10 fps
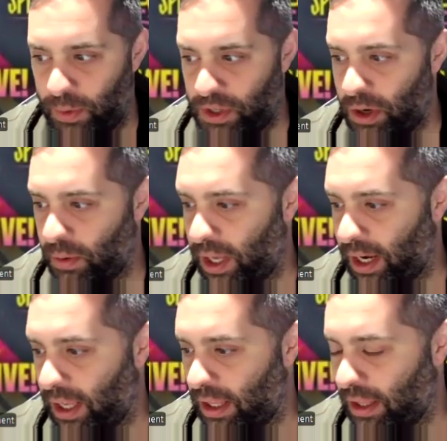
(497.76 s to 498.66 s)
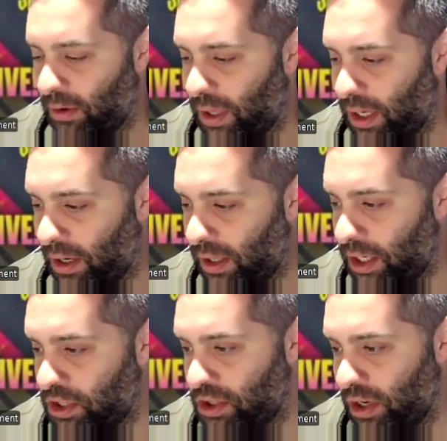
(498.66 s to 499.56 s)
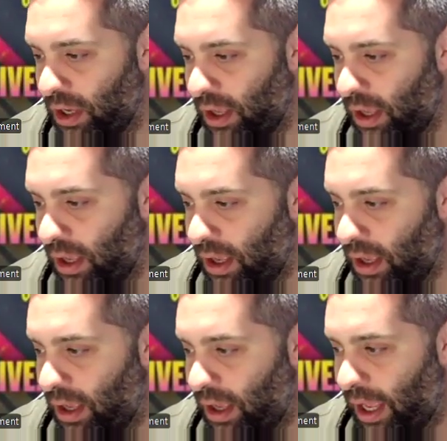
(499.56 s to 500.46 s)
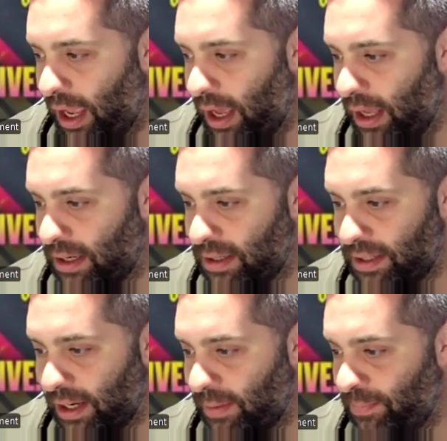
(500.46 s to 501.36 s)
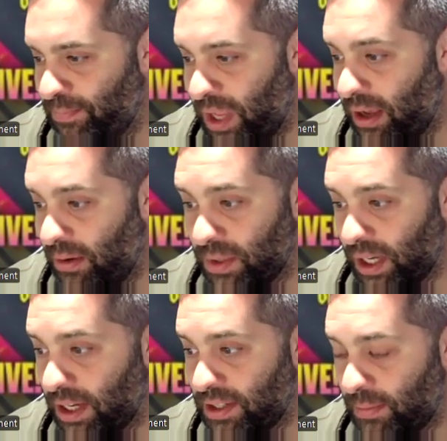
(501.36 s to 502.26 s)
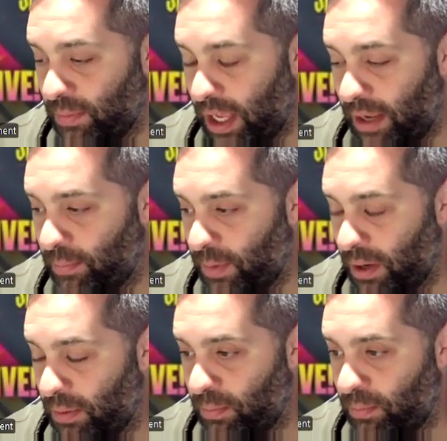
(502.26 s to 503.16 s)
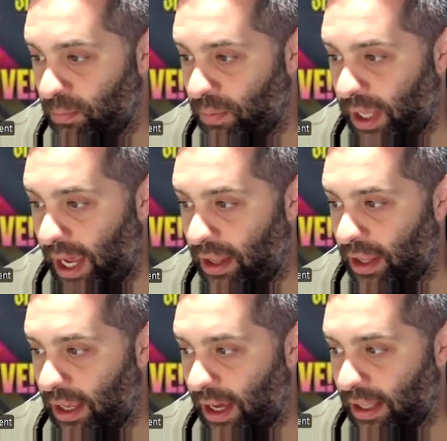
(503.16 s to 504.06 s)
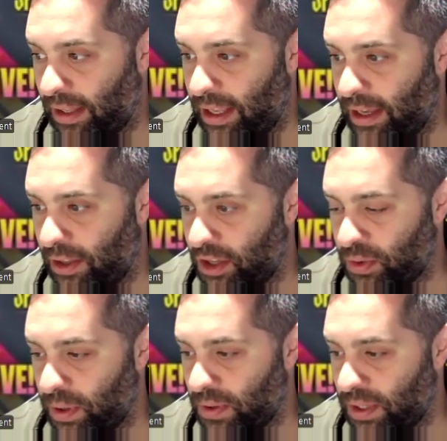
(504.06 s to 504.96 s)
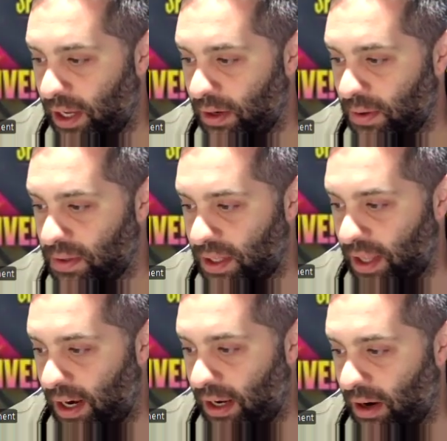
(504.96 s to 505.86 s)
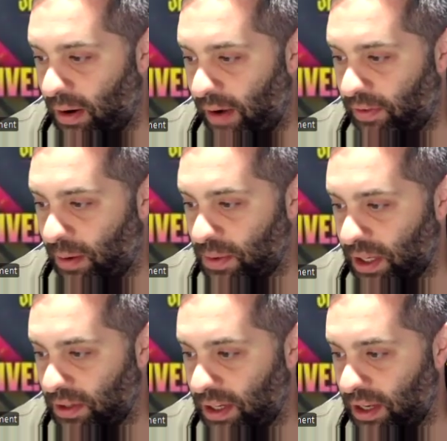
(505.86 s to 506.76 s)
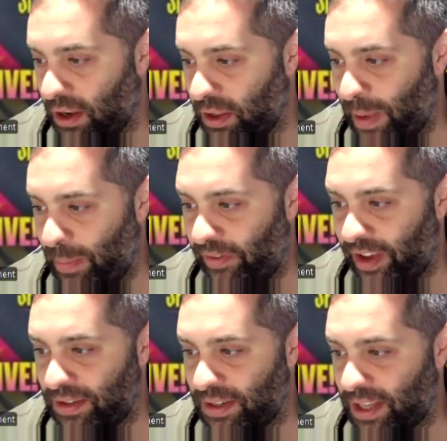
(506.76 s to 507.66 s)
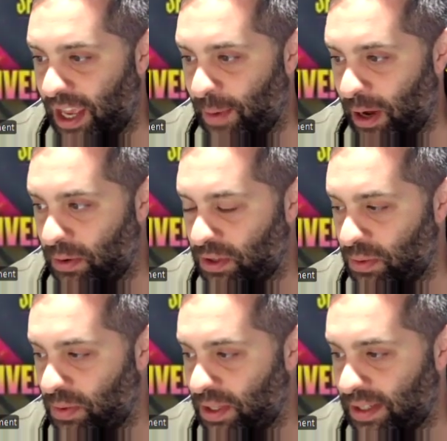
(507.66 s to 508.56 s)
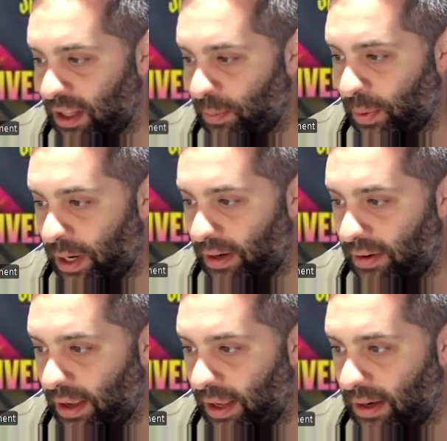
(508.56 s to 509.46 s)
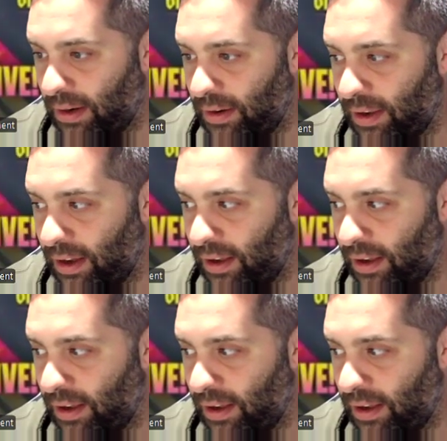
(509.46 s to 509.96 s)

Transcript: Joe getting in the Coquina Clutch, and yeah, it was awesome. They got the trios titles, and then after that was all done, all the baby faces came out to celebrate and